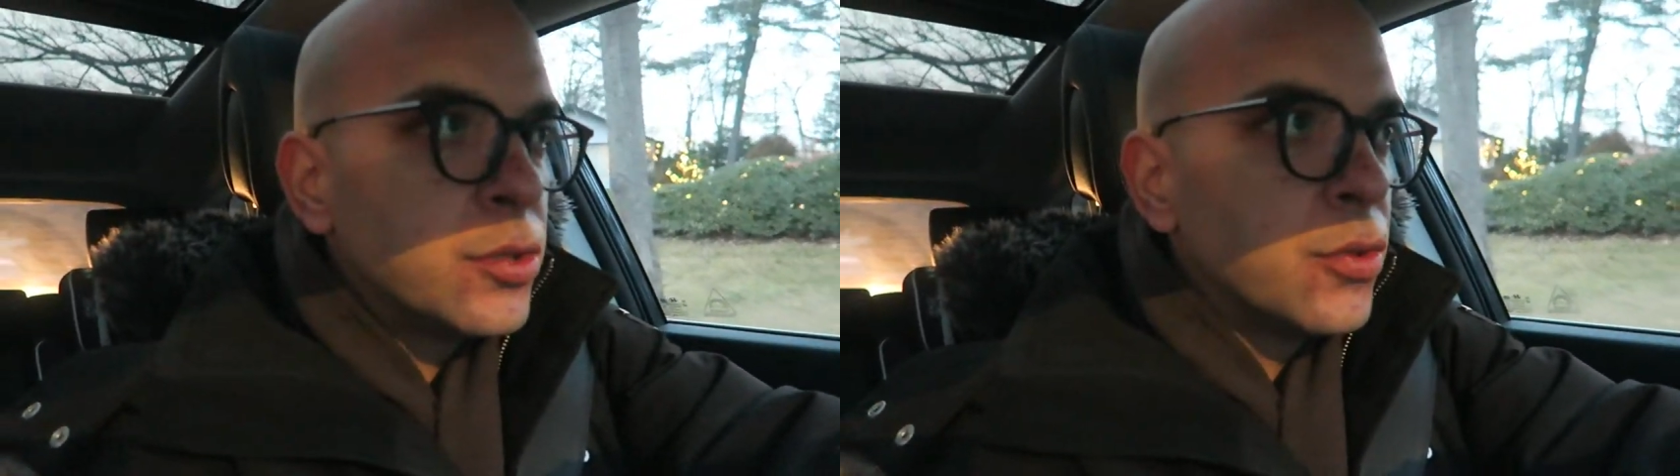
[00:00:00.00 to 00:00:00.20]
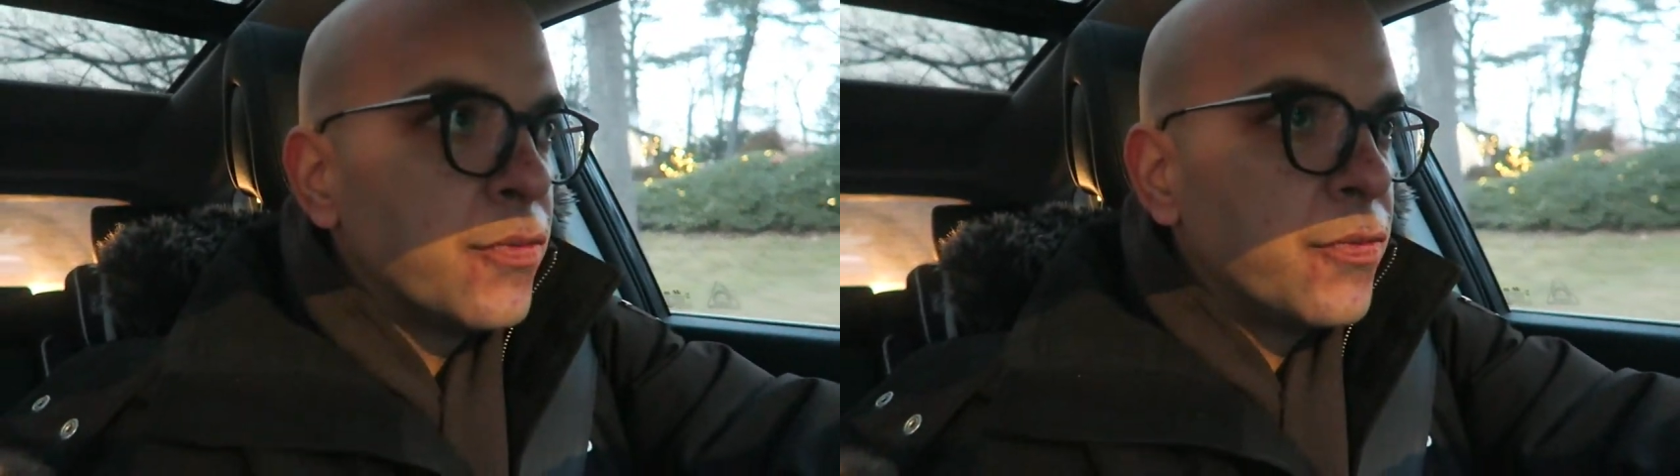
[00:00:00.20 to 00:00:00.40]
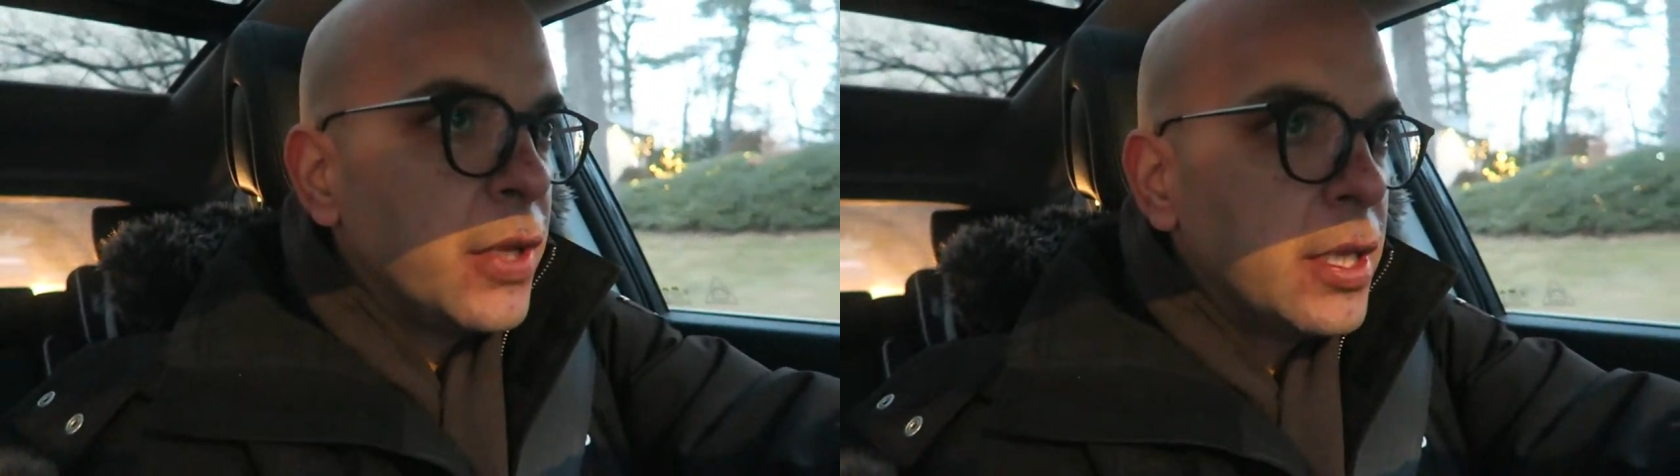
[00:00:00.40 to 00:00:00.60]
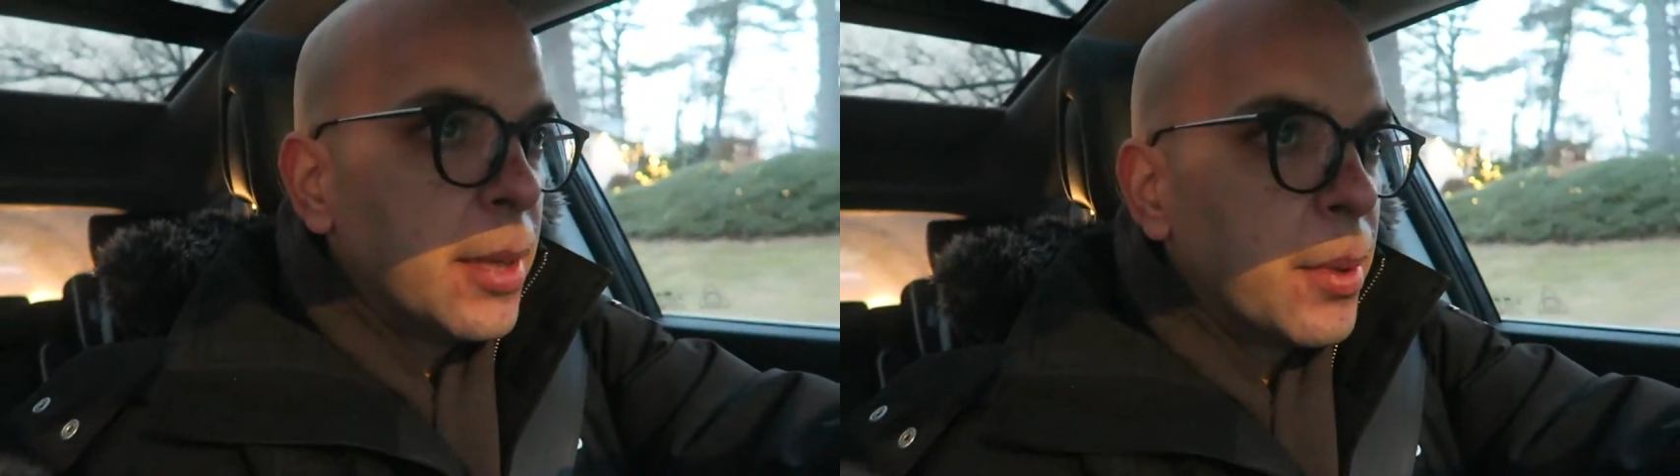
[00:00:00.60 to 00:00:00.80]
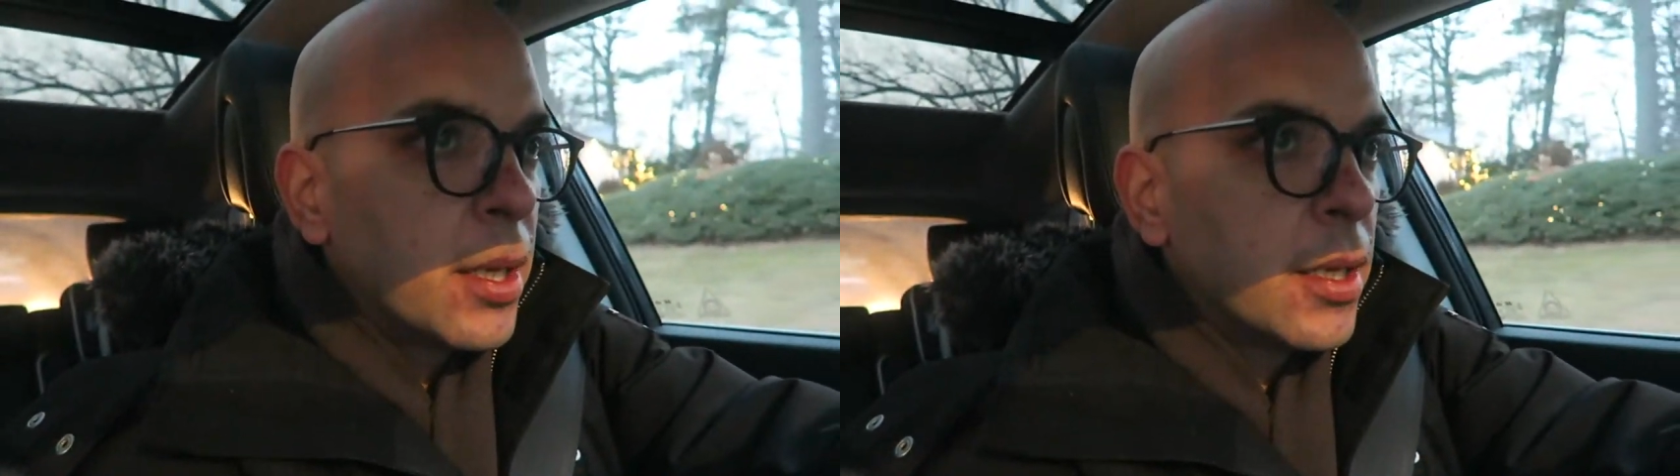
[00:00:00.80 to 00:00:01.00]
to feed
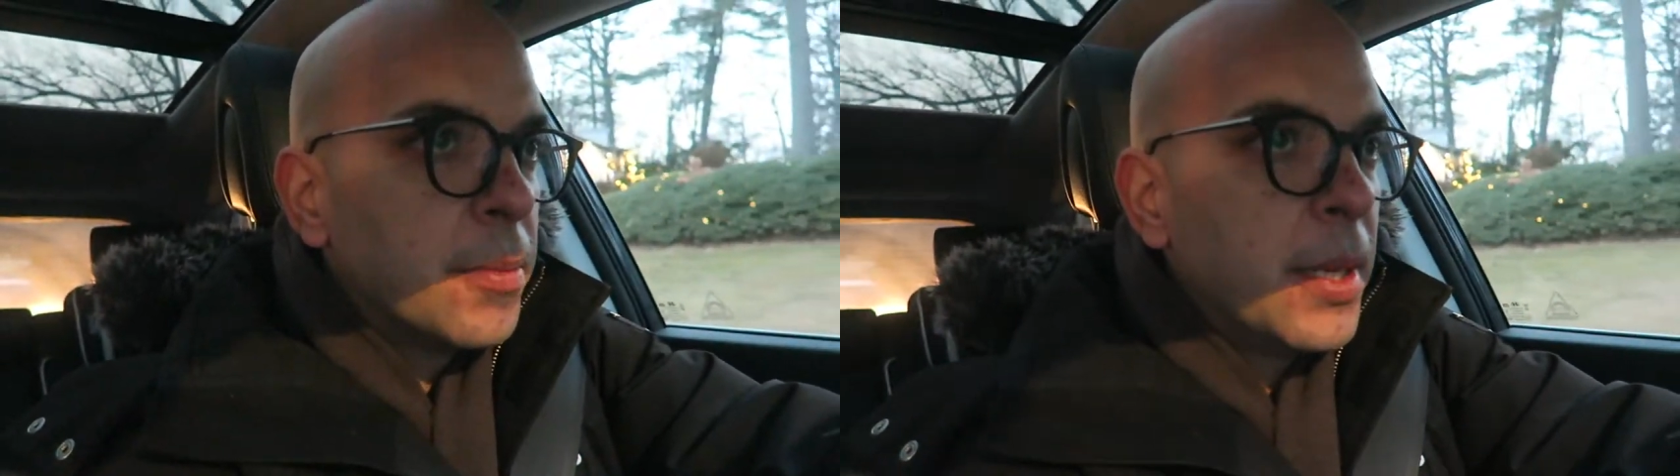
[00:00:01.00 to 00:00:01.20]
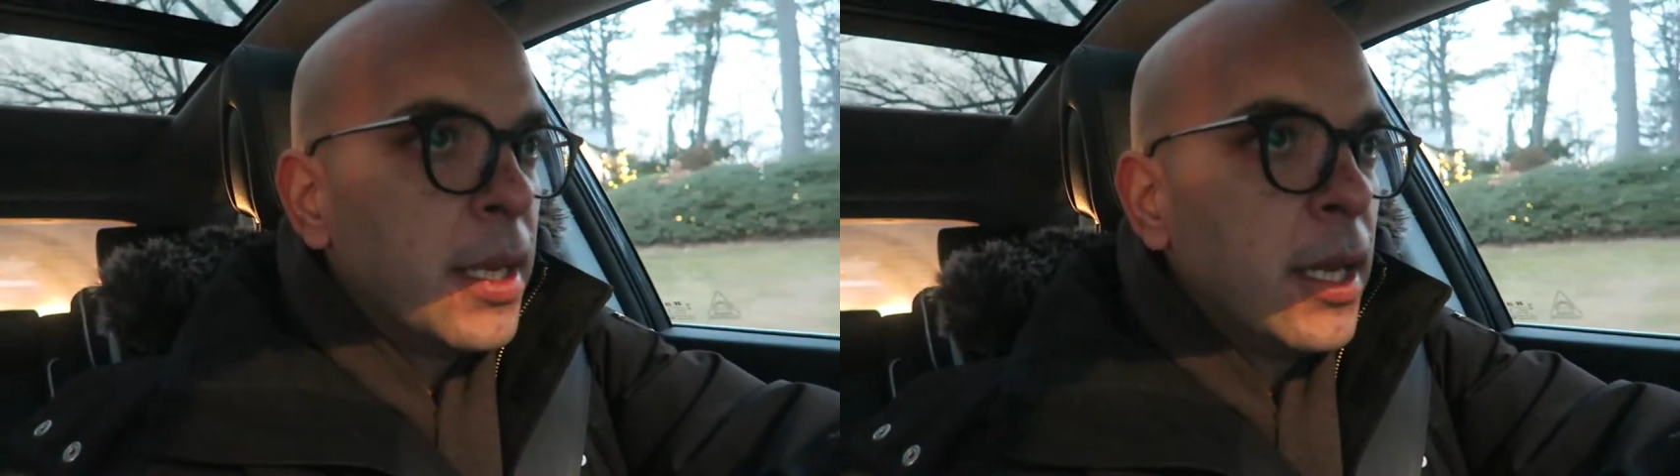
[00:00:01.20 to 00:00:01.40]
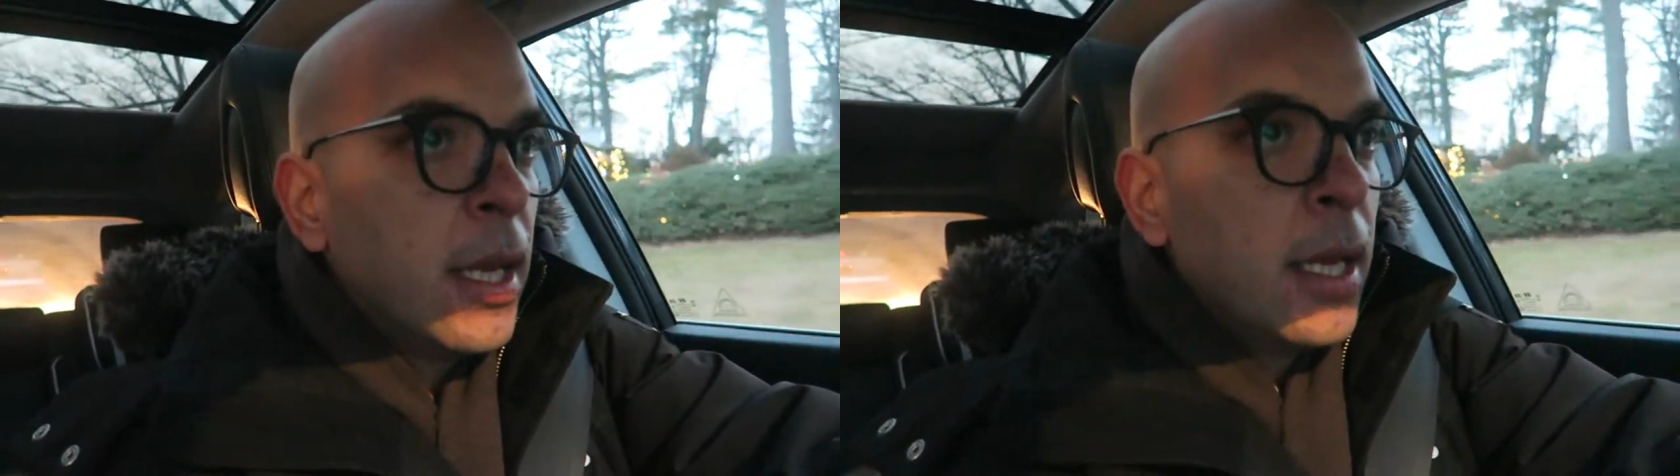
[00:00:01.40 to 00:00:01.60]
them a little bit.